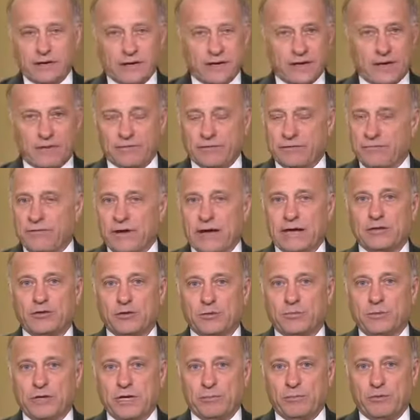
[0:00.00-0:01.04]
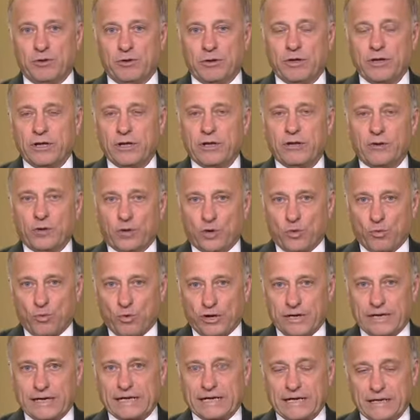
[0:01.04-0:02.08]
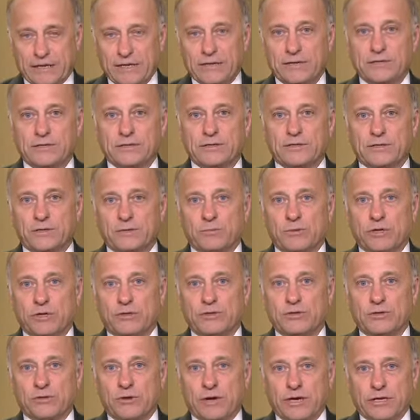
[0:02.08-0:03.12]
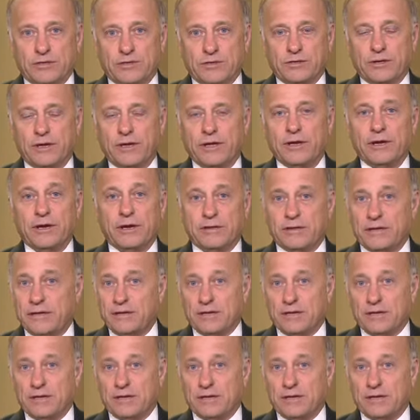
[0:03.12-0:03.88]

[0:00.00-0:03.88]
They have to find the people that are working against this administration, and